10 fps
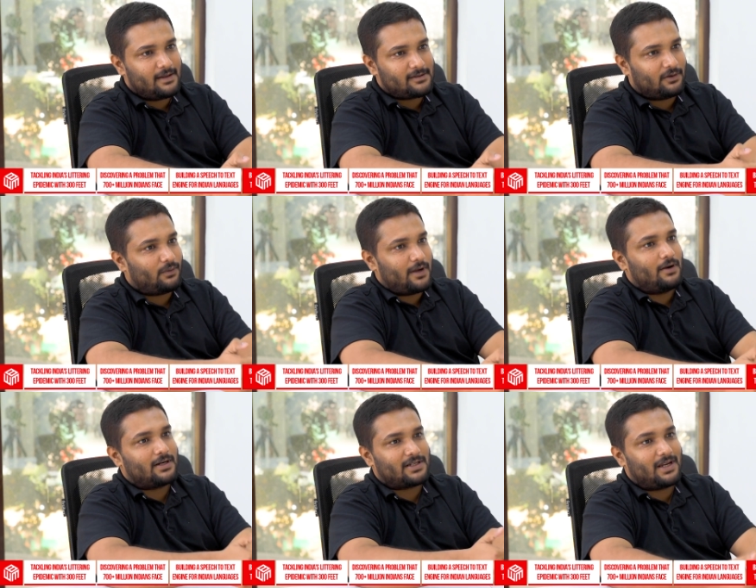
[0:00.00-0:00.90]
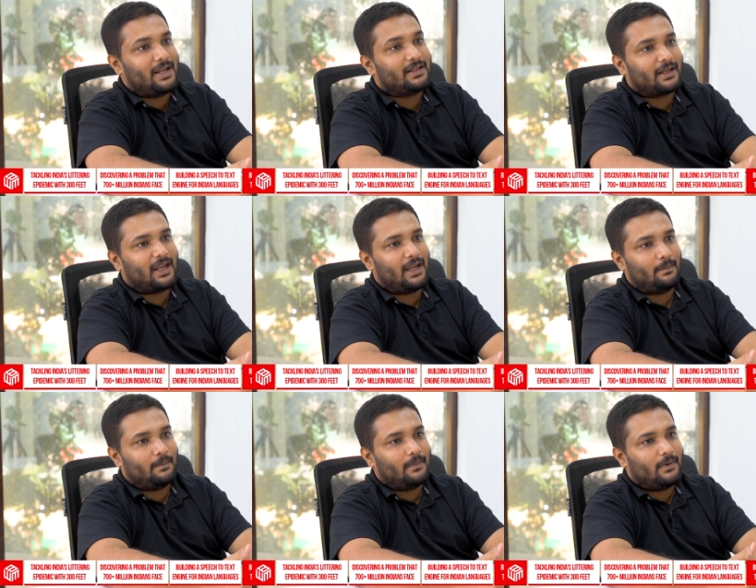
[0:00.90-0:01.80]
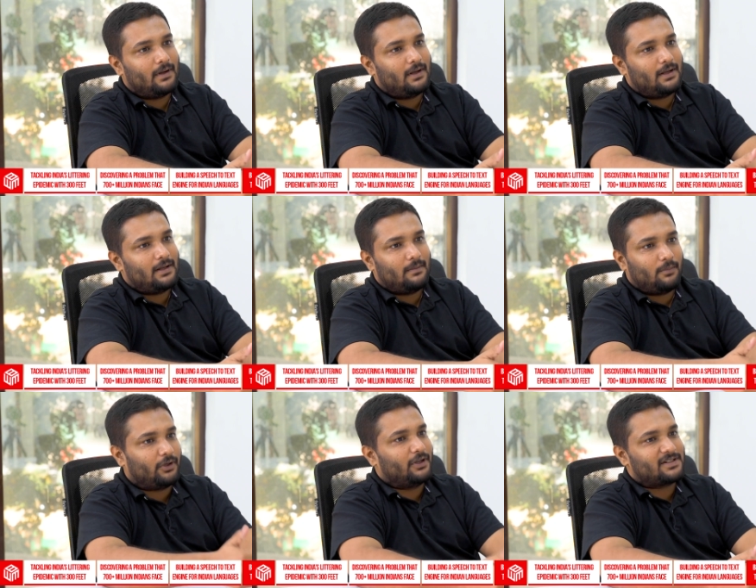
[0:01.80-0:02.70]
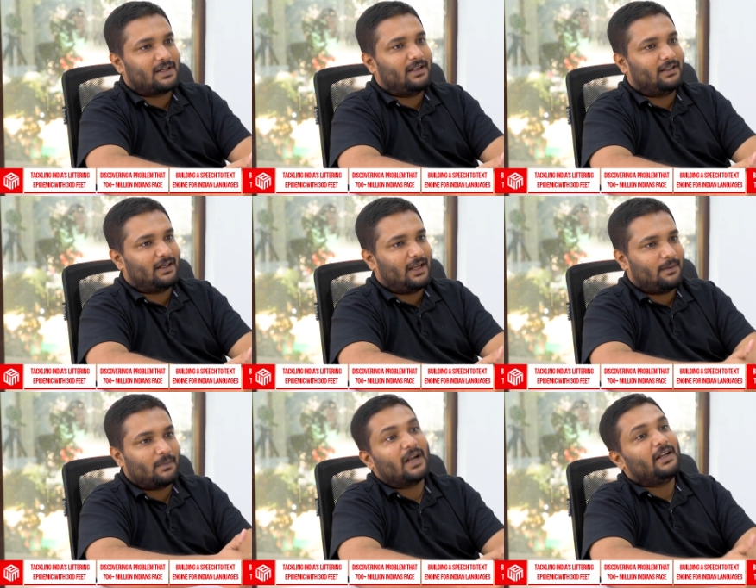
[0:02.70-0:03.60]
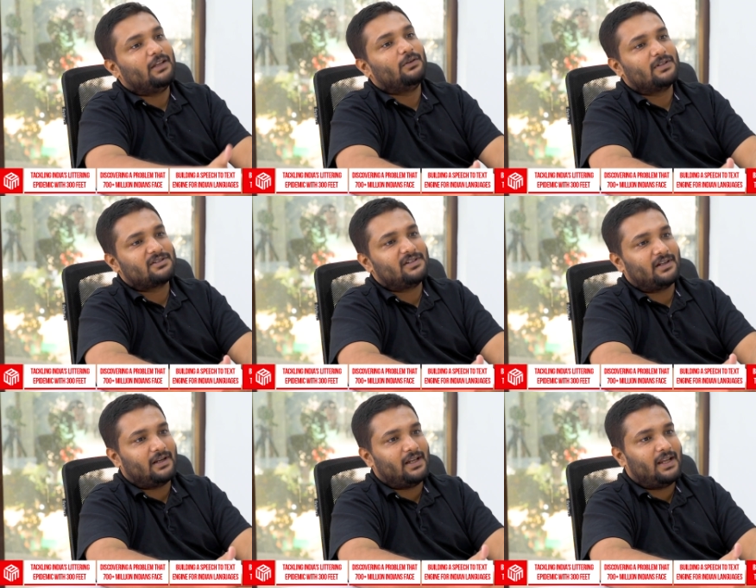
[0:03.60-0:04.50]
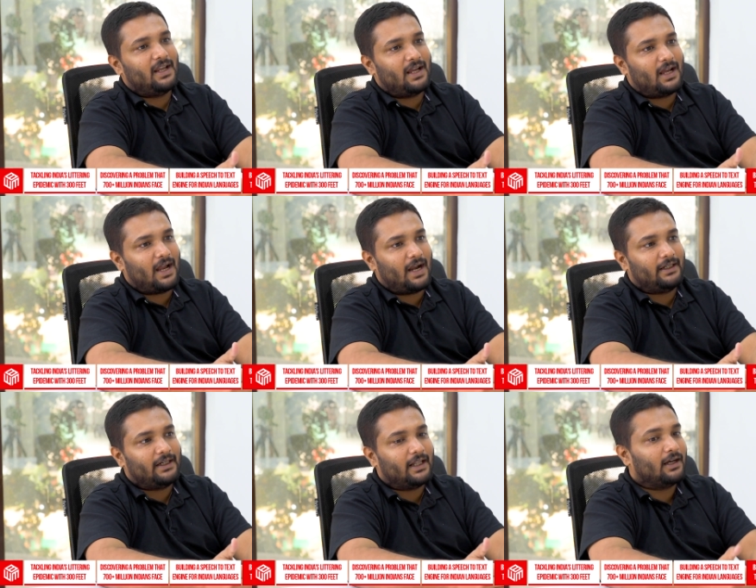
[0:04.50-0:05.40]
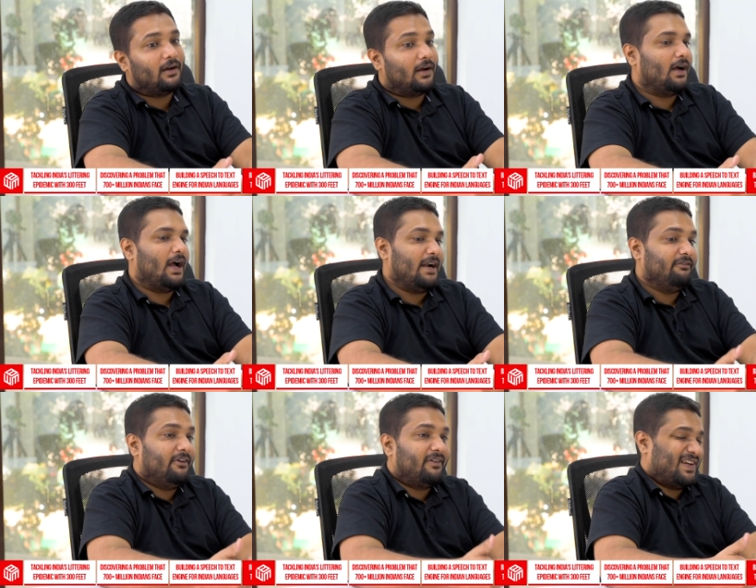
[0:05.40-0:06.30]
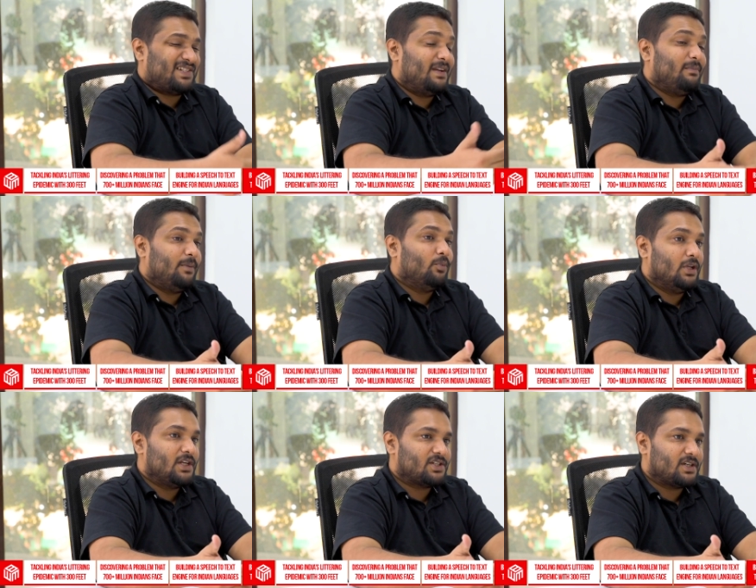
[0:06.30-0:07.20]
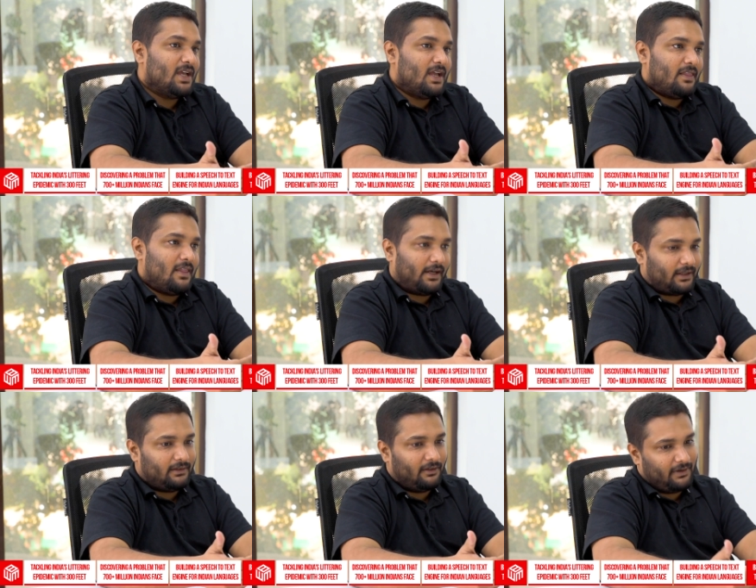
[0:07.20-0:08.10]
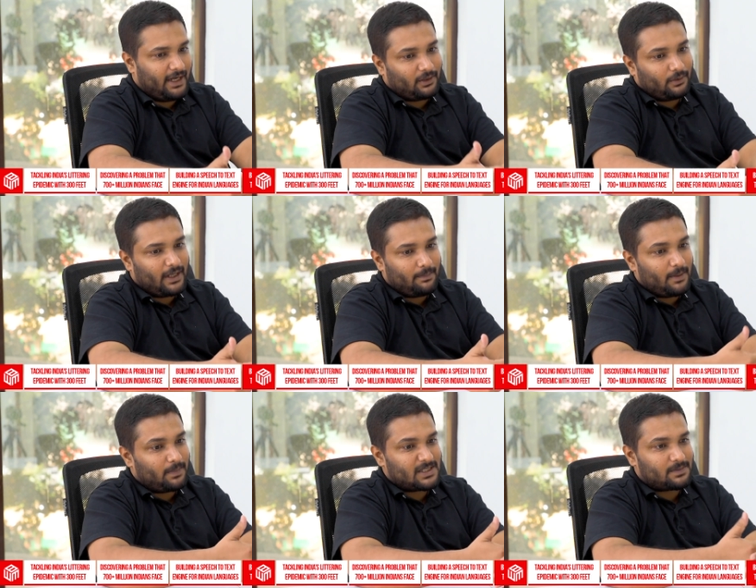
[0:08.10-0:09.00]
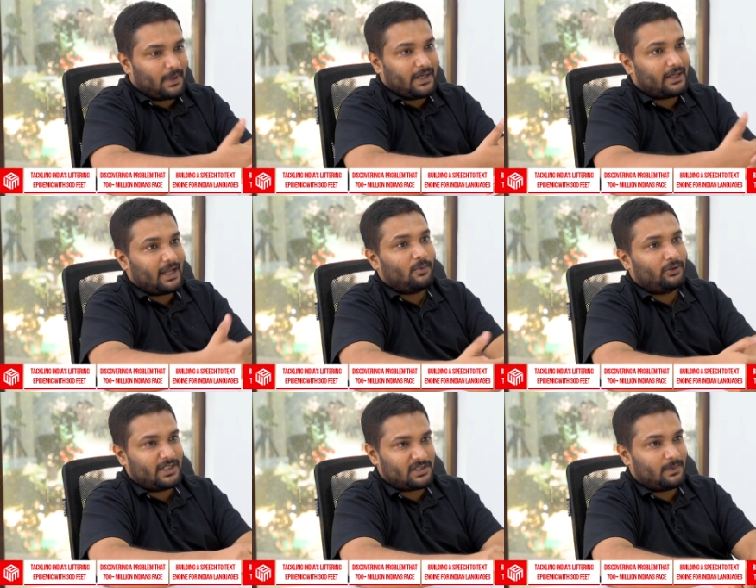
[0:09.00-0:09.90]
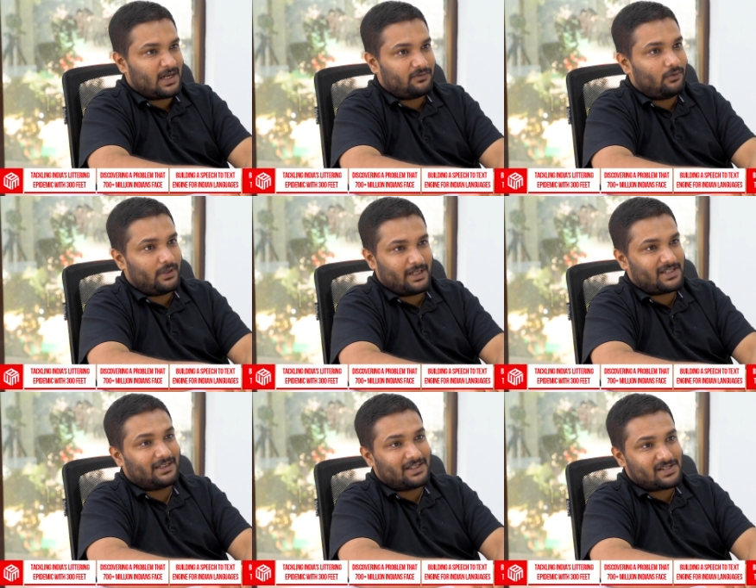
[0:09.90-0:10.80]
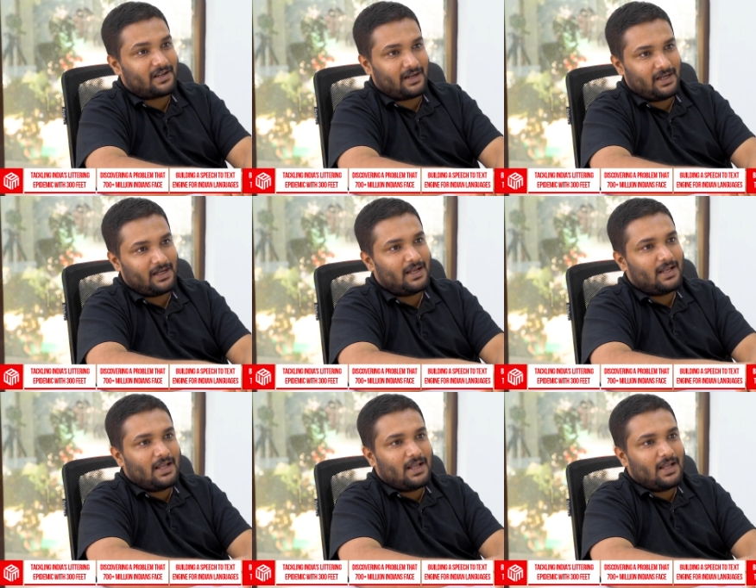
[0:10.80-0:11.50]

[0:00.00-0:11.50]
So why not stay in the game, put your skin in the game, continue this journey, and uh, and we were extremely bullish that the way today people spend time on their smartphone touching the screen,